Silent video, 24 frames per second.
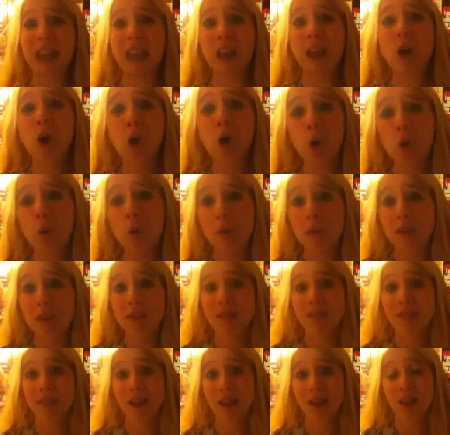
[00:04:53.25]
I hope
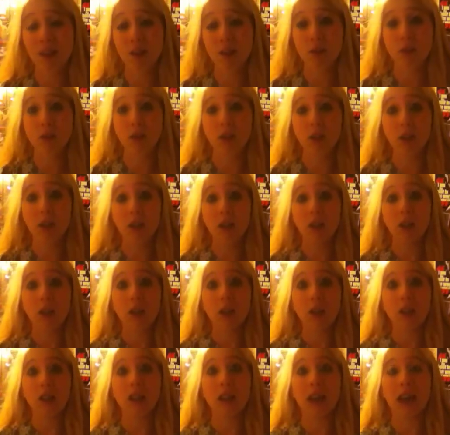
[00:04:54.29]
this is not his
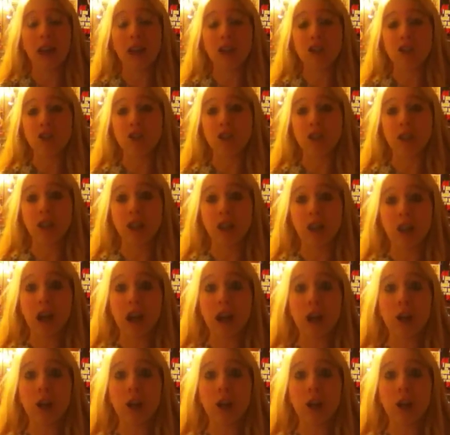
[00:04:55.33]
last year.